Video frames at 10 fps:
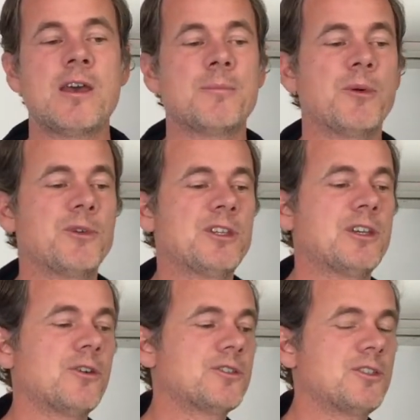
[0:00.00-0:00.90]
But when you
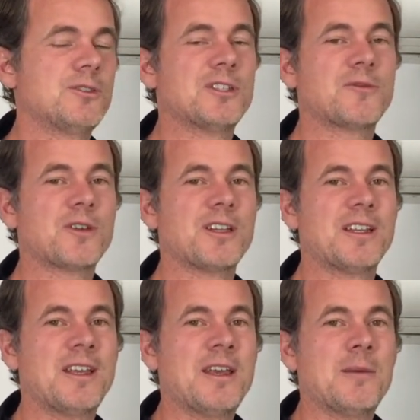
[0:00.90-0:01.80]
go to different
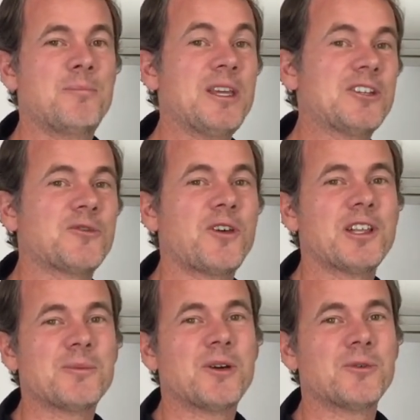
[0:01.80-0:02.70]
beach
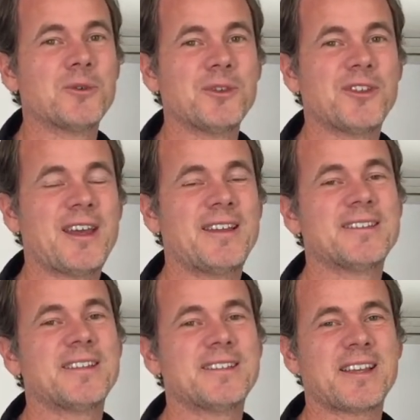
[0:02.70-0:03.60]
volleyball rule
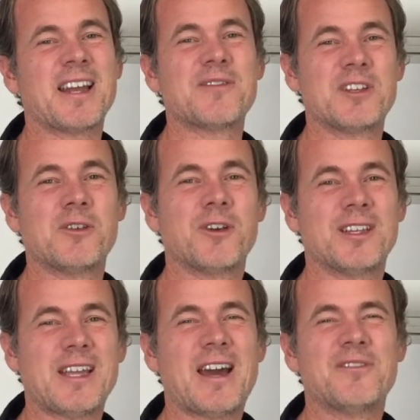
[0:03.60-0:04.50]
sets, it's kind of
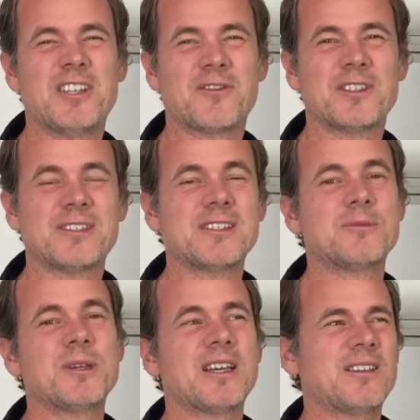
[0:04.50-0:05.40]
annoying to have differences
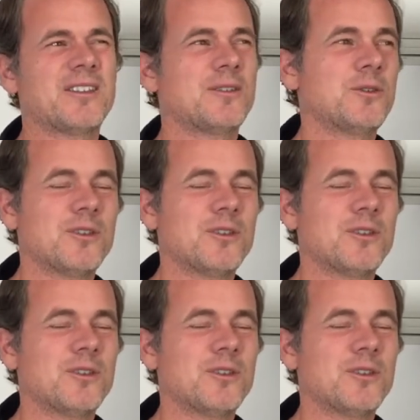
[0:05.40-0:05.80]
because,